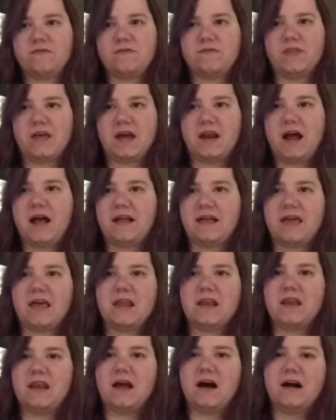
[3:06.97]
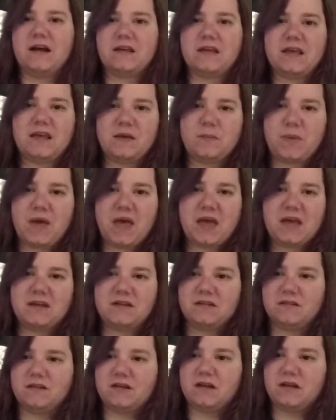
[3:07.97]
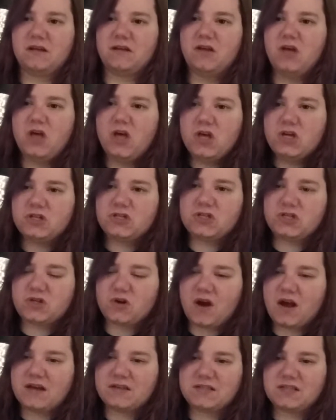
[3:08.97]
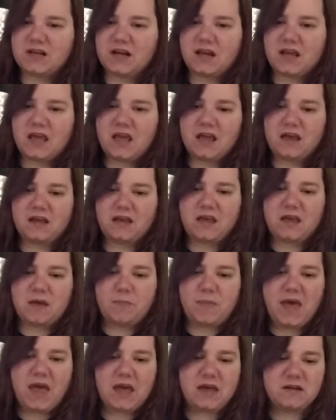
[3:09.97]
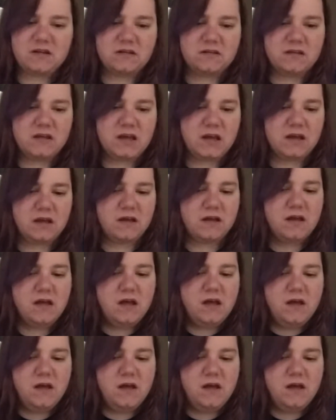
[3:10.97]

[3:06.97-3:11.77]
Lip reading: that I cannot keep handling stress, and I can't keep handling